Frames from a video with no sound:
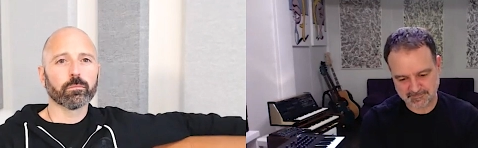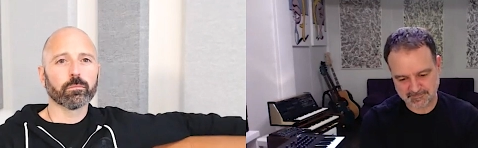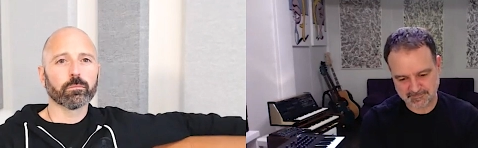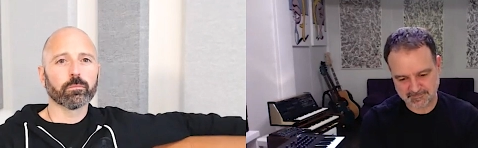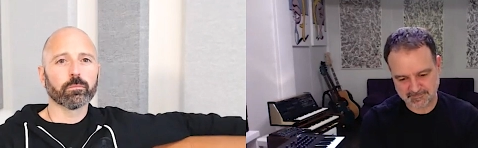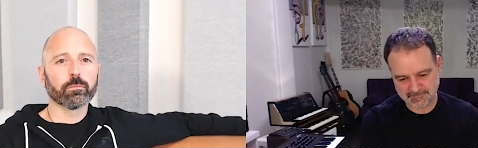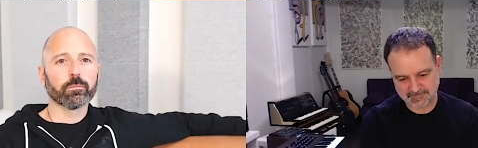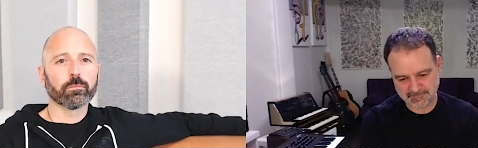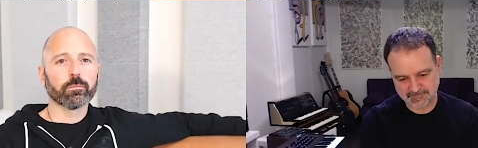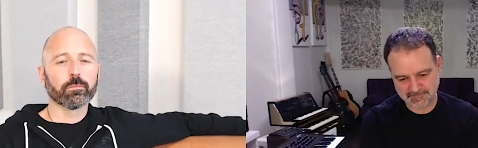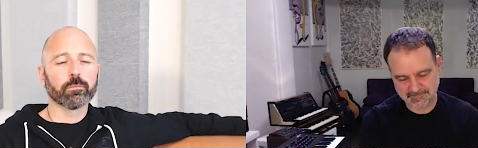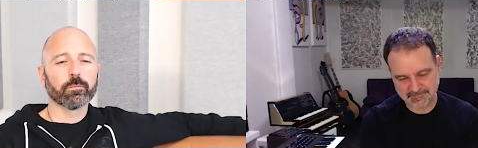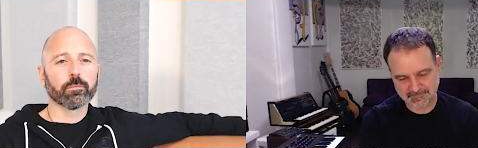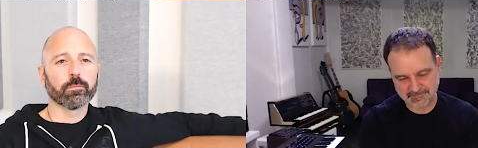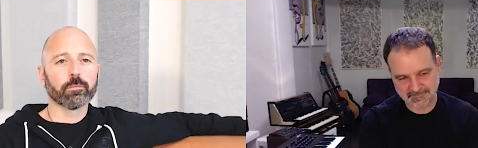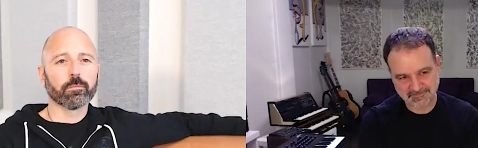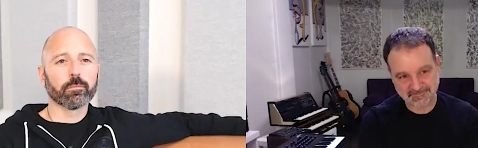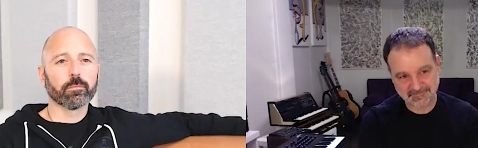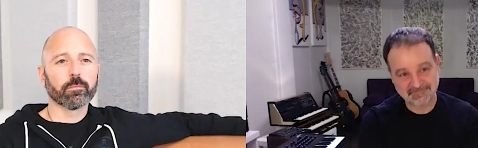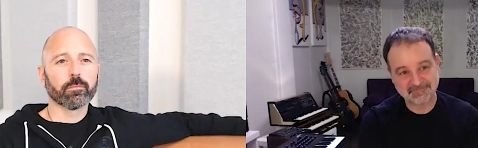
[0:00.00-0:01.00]

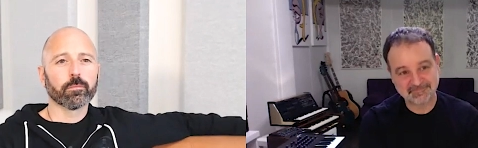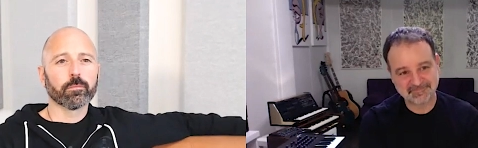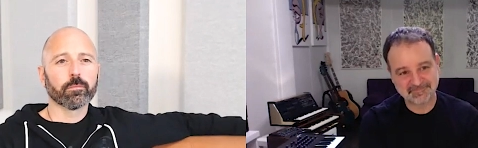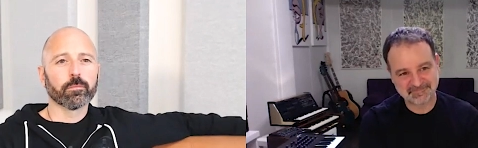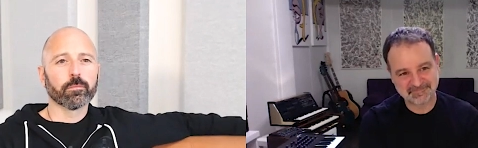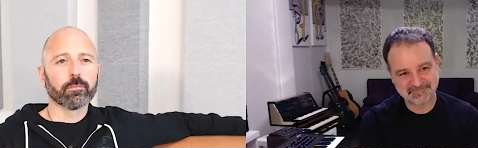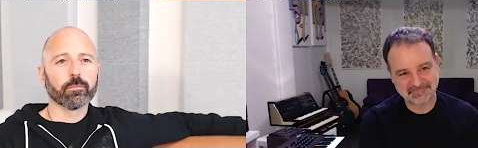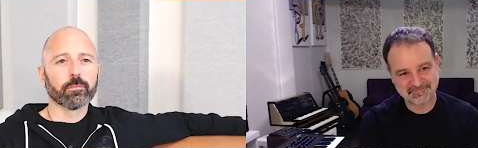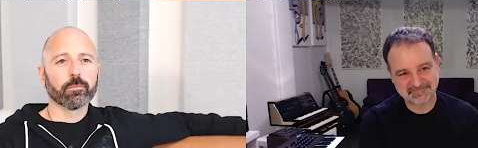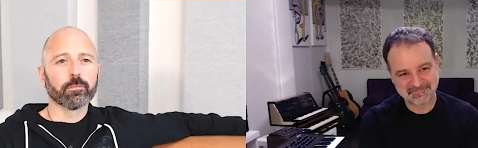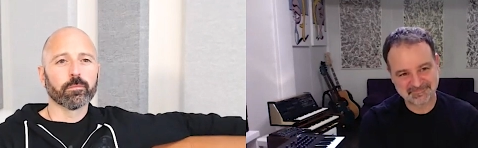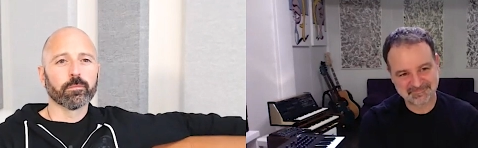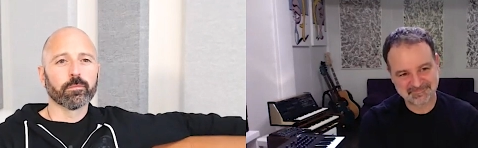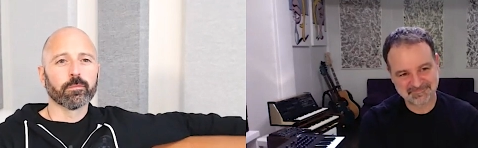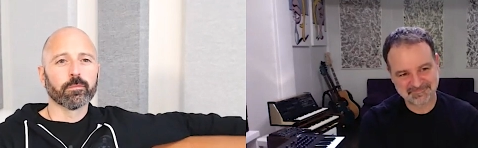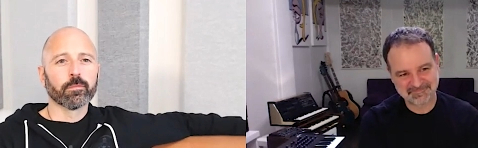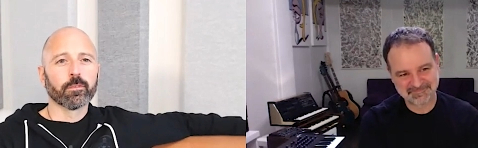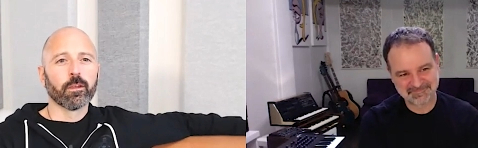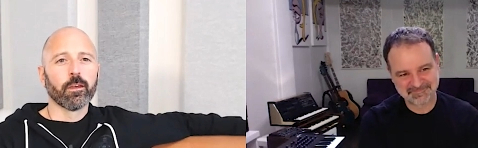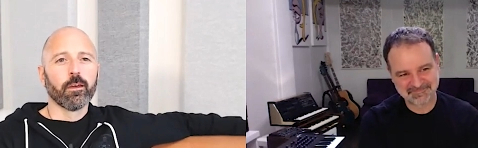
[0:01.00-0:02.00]

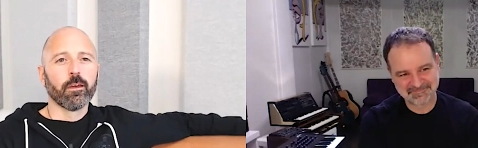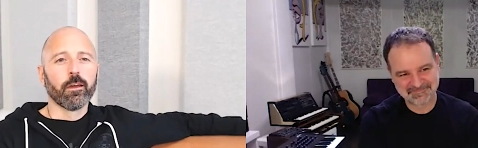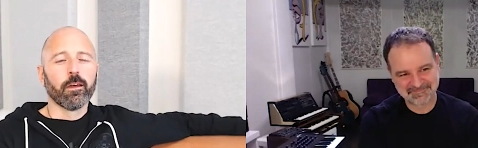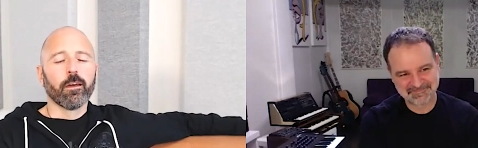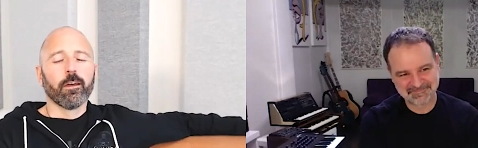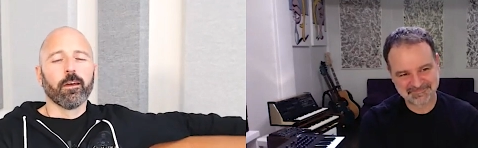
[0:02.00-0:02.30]
Nobody speaks.